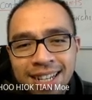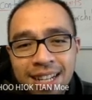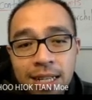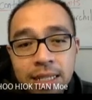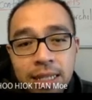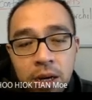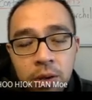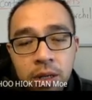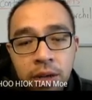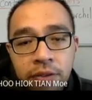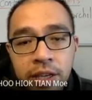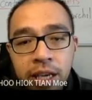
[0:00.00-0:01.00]
sound
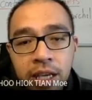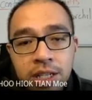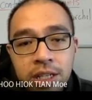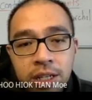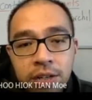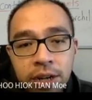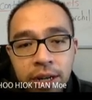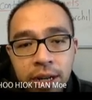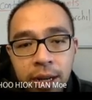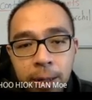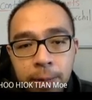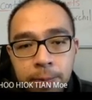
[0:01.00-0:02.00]
navigation
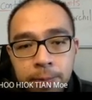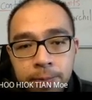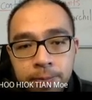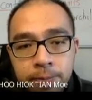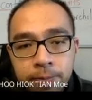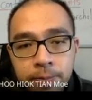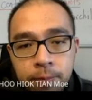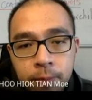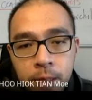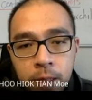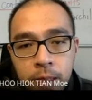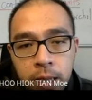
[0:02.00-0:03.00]
radar.
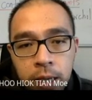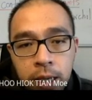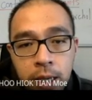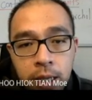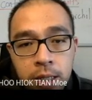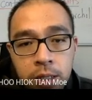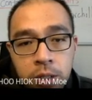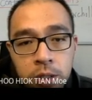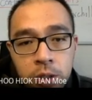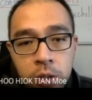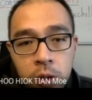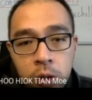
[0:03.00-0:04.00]
Okay,
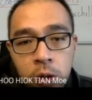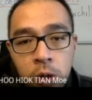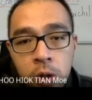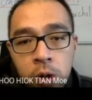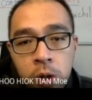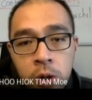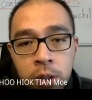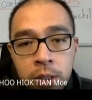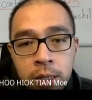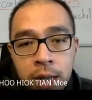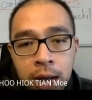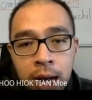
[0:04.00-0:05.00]

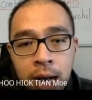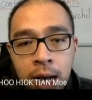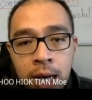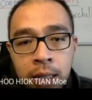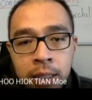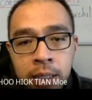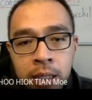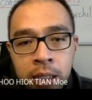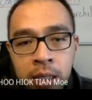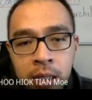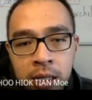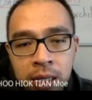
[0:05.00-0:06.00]
sonar.
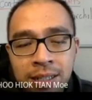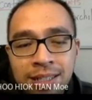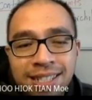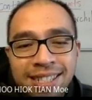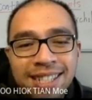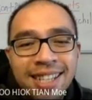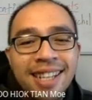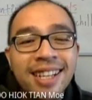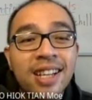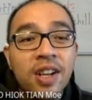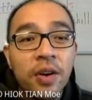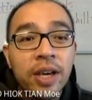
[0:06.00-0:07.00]

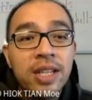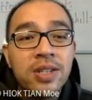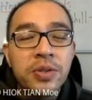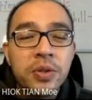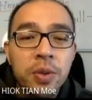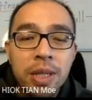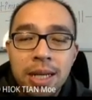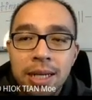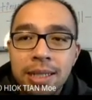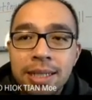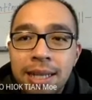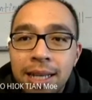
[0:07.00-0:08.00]
Okay, so
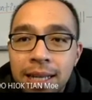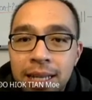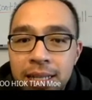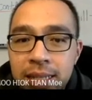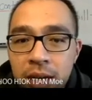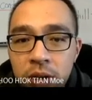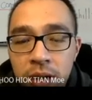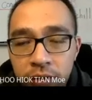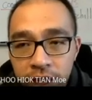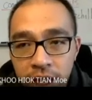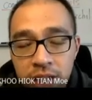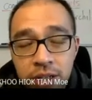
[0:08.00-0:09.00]
sonar is sound
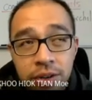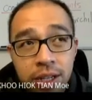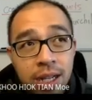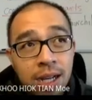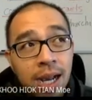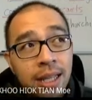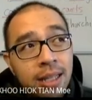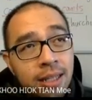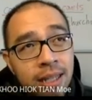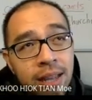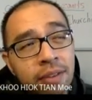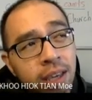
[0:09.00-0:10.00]
navigation radar. I think
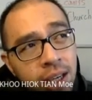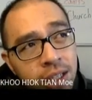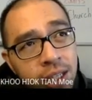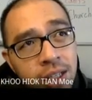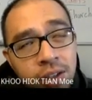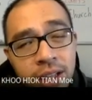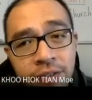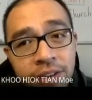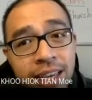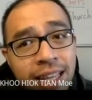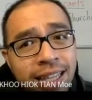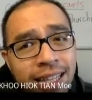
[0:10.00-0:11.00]
navigation or
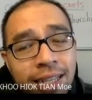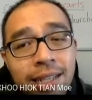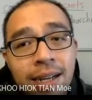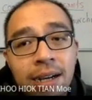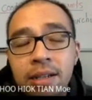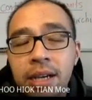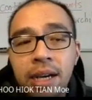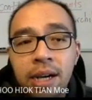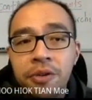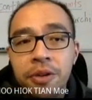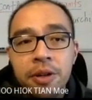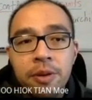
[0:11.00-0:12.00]
navigating okay, I
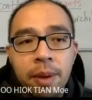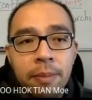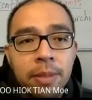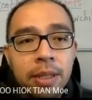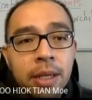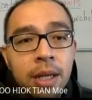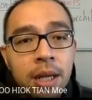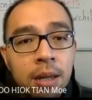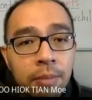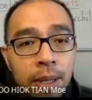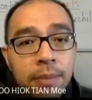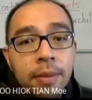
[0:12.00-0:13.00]
can't really remember,
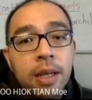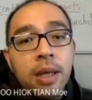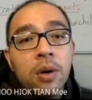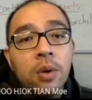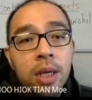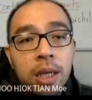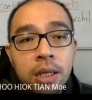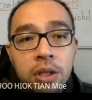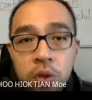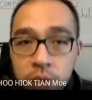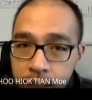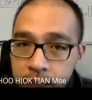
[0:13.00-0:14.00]
but it
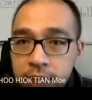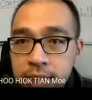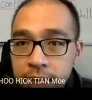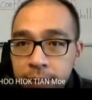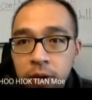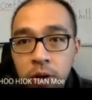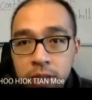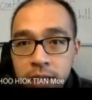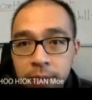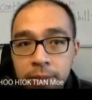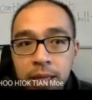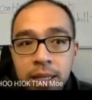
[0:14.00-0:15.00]
uses the same
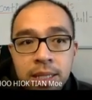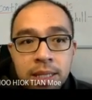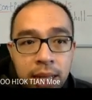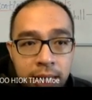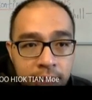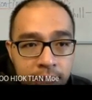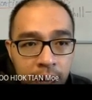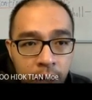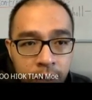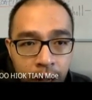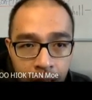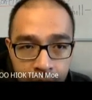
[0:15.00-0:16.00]
concept. It sends
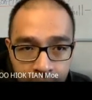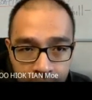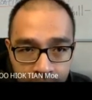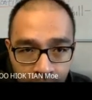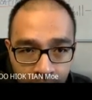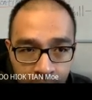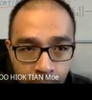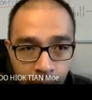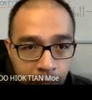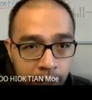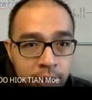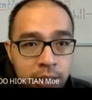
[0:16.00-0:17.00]
out ultrasonic
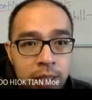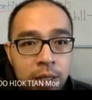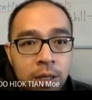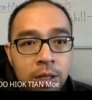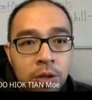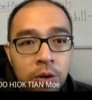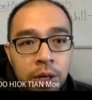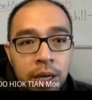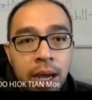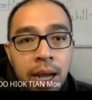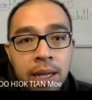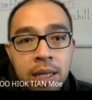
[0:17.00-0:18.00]
waves,
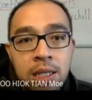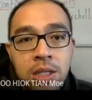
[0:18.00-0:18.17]
okay, and is